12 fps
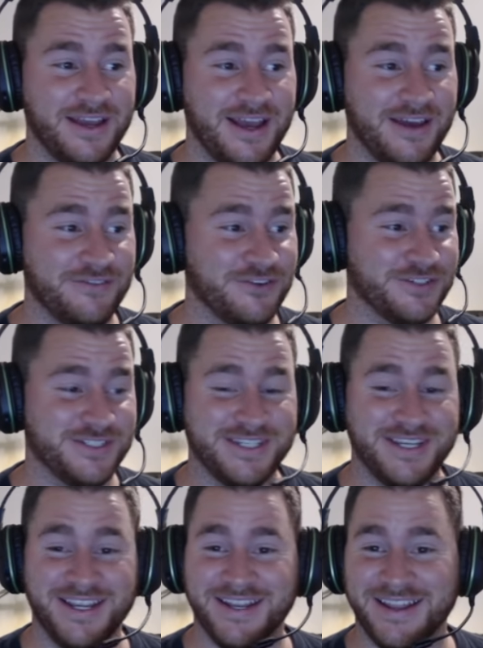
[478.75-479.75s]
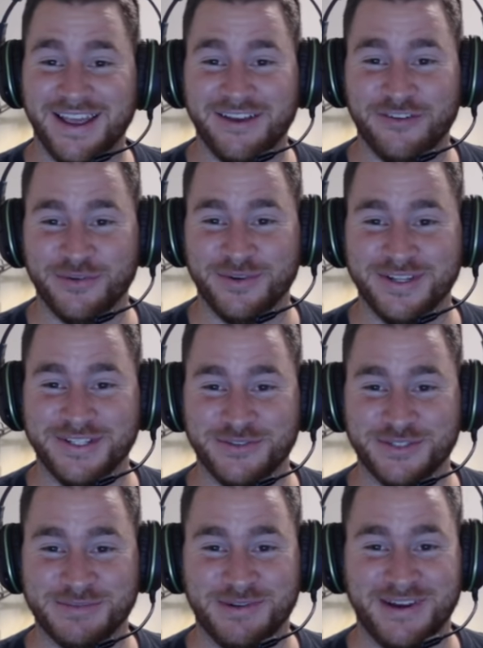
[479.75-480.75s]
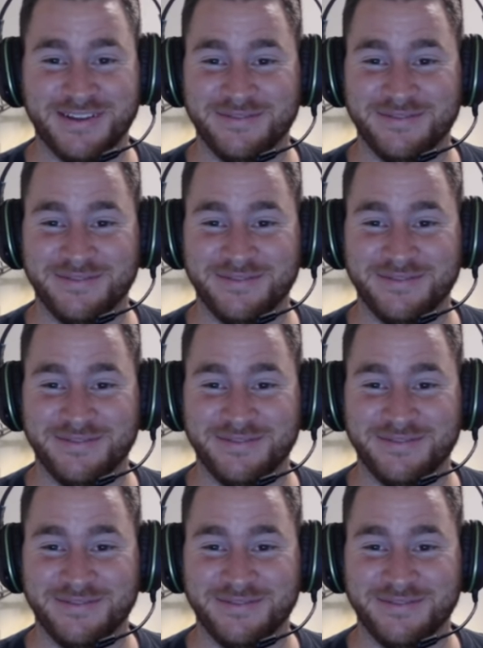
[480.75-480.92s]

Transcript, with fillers: after seeing everyone's response.